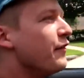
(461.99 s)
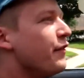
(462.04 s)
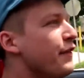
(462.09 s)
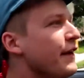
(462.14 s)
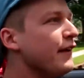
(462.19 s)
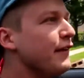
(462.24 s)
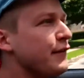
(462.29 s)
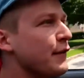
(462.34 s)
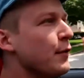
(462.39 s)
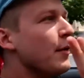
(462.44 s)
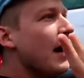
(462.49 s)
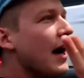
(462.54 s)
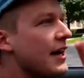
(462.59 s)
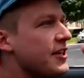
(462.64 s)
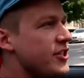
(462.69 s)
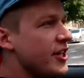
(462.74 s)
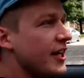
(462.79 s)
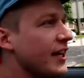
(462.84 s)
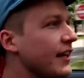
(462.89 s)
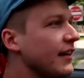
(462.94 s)
thanks for
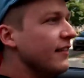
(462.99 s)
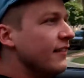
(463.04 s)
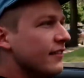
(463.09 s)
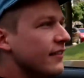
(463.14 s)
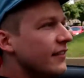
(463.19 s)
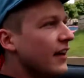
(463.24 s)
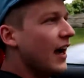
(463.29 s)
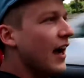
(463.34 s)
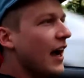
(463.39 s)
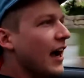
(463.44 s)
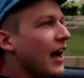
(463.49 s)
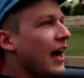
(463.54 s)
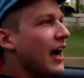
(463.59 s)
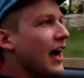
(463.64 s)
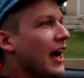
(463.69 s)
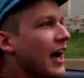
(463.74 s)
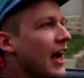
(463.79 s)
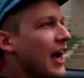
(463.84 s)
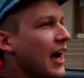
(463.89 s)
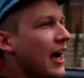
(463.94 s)
watching.
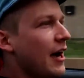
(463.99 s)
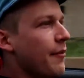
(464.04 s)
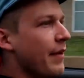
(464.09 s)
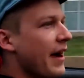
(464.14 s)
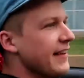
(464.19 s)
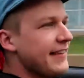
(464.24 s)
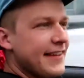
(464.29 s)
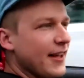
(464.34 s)
I